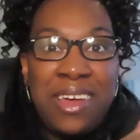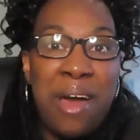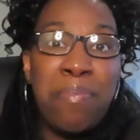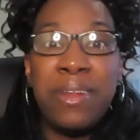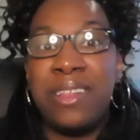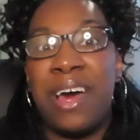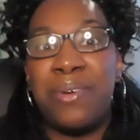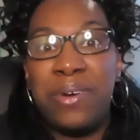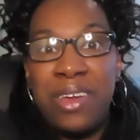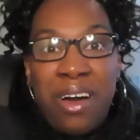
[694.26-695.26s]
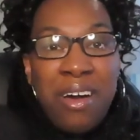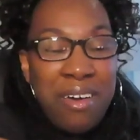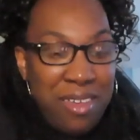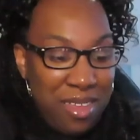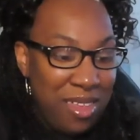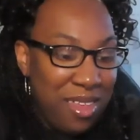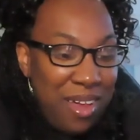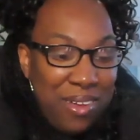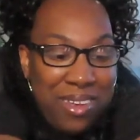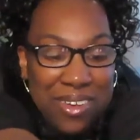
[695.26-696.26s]
I put a lot on, y'all.
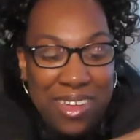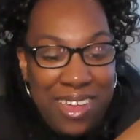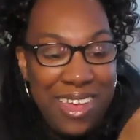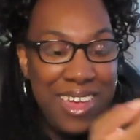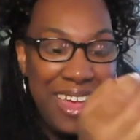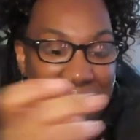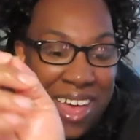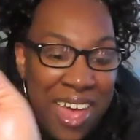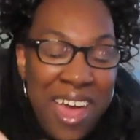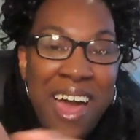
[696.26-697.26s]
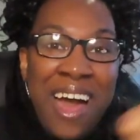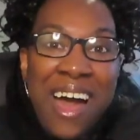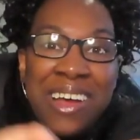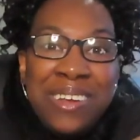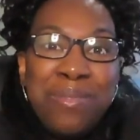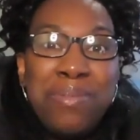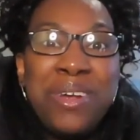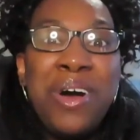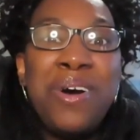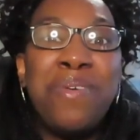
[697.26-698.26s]
Hold on. I just put
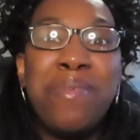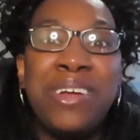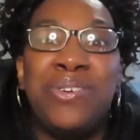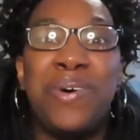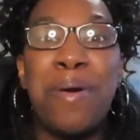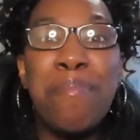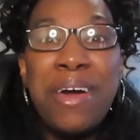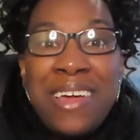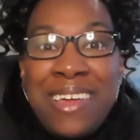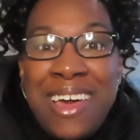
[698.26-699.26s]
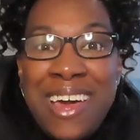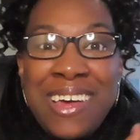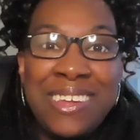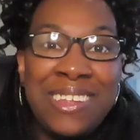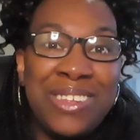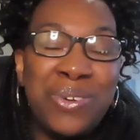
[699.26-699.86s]
a whole bunch on. But yes.